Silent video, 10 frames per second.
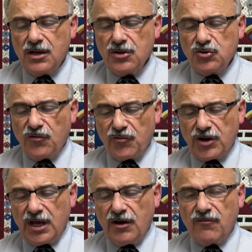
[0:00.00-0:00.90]
to
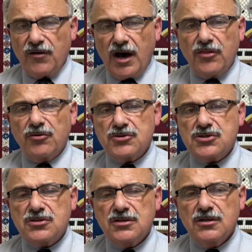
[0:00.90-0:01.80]
forgive
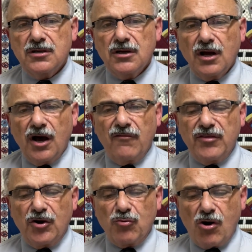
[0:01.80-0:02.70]
others of
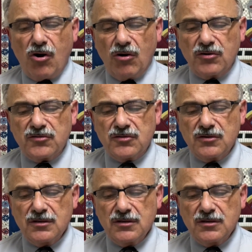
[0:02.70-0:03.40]
their wrongs.